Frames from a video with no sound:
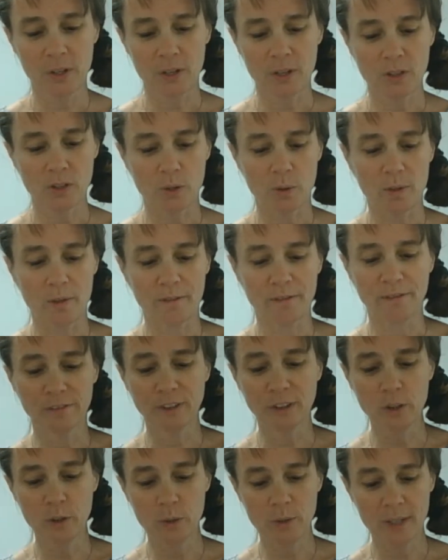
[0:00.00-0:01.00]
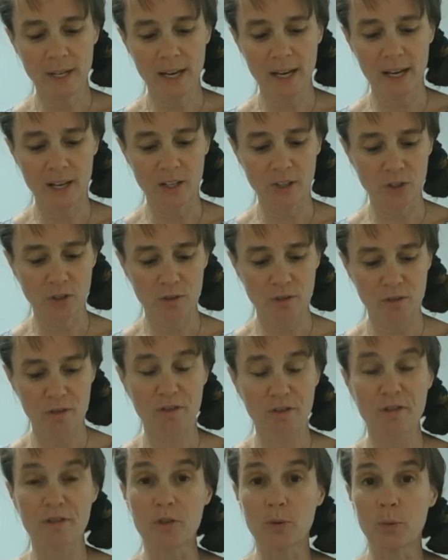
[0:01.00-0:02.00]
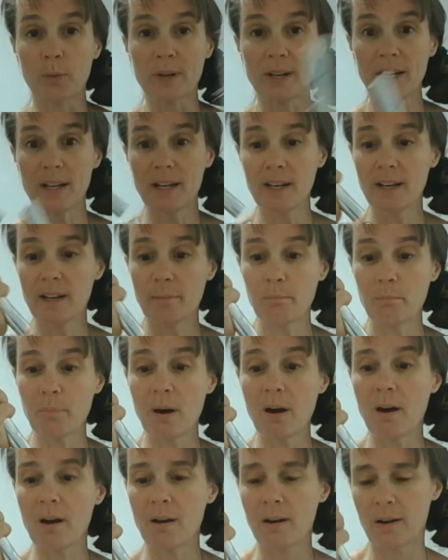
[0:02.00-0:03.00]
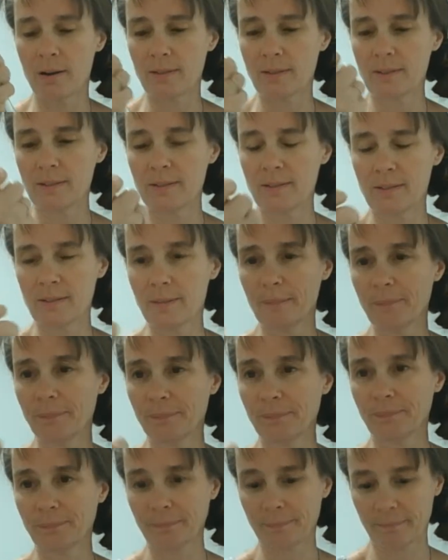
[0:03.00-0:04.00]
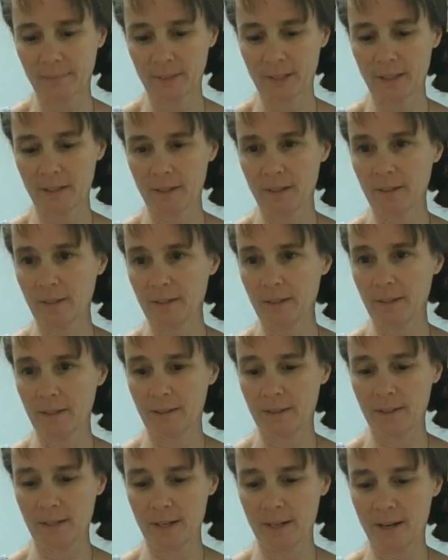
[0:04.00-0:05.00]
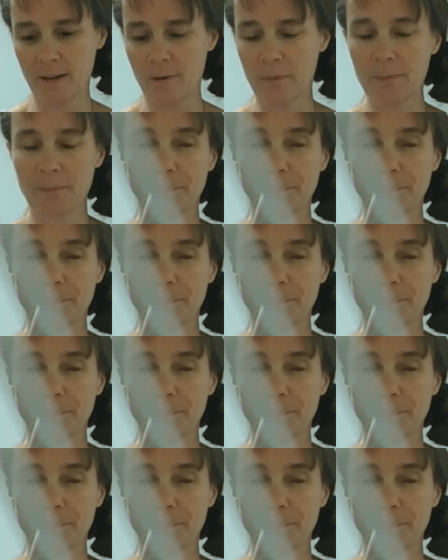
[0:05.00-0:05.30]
So the flute has 3 parts. Now,